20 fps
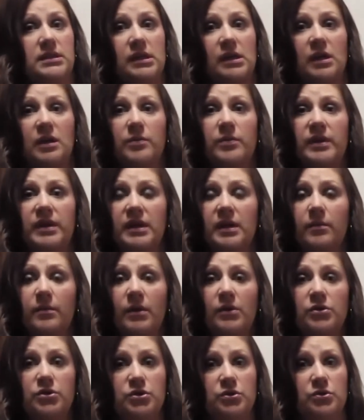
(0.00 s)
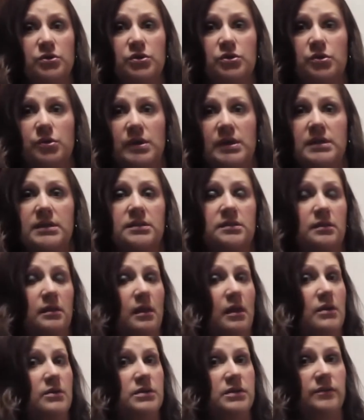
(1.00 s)
it could be emotional stress, the
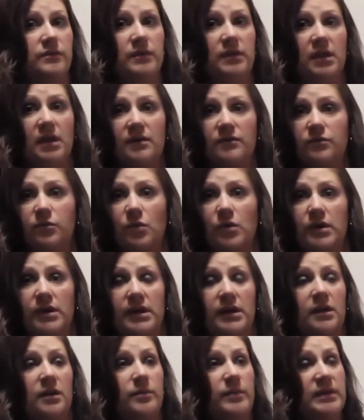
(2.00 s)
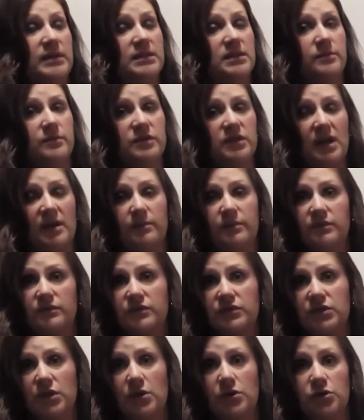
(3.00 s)
loss of a loved one, it could be some type of
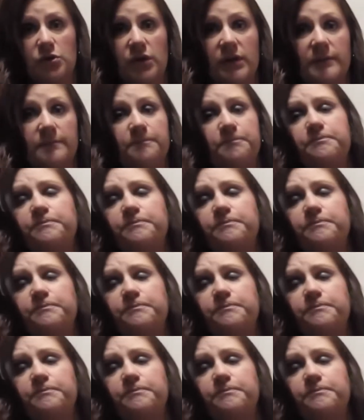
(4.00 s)
surgery.